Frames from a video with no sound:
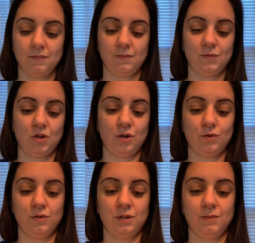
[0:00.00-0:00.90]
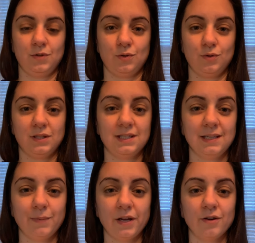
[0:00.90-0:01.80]
Try and hold it so you can see
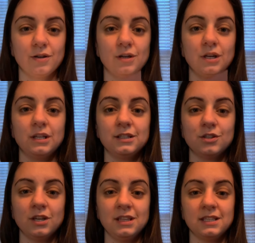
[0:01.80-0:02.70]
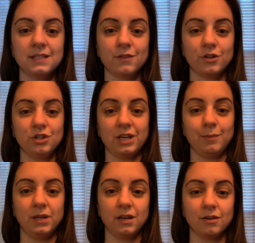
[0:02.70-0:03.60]
better. Let's look at this first shape
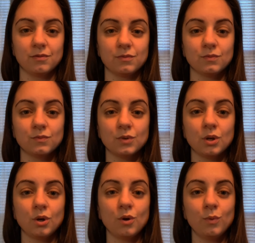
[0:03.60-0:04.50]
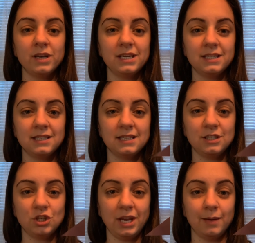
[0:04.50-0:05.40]
here. What is this
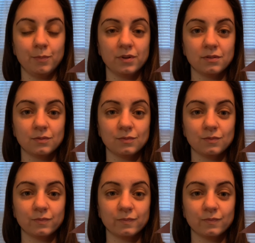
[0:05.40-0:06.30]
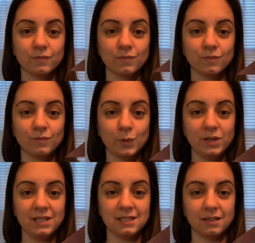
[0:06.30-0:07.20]
shape? What
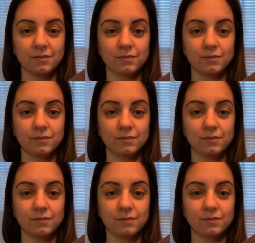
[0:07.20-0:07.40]
is it?